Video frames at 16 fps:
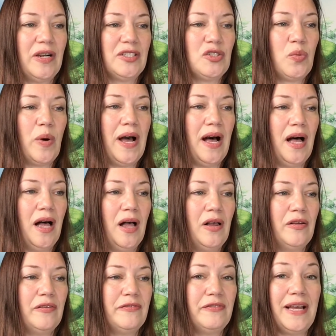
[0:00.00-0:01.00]

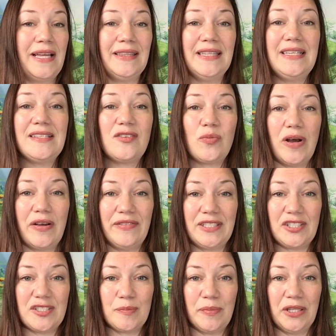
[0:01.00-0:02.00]
at least 12
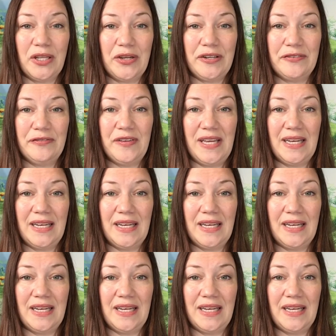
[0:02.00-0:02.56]
inches below your feet,